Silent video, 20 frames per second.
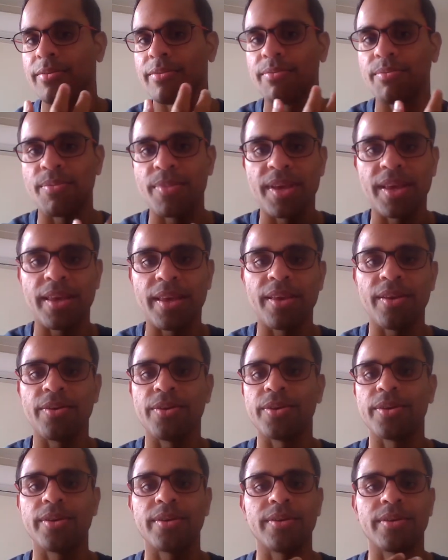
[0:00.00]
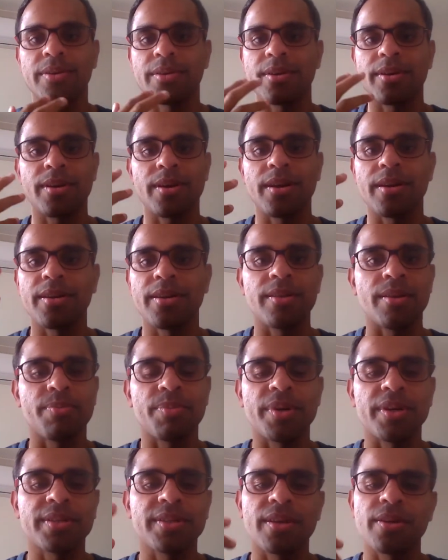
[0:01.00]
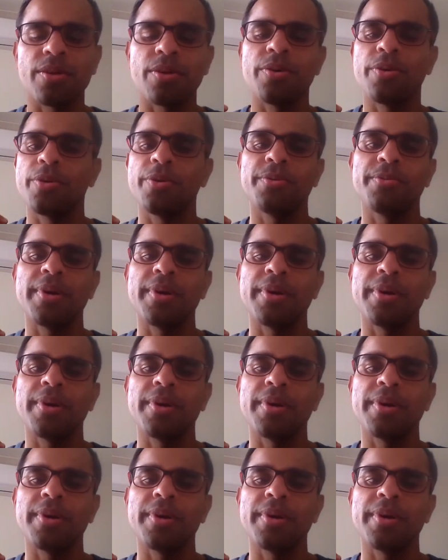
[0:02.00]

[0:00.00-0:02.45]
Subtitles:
me or another person, oh,